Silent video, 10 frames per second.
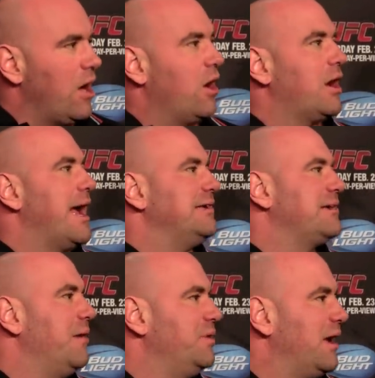Our guys
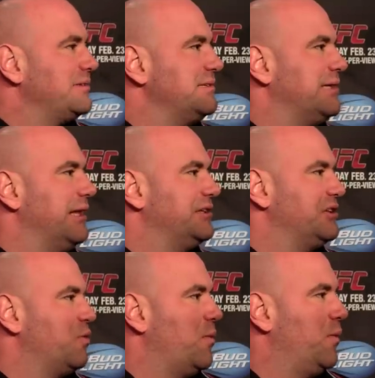come to us and say, this
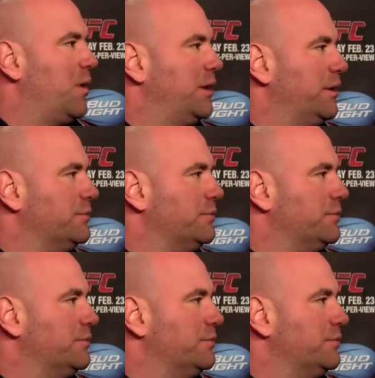is what we want to do.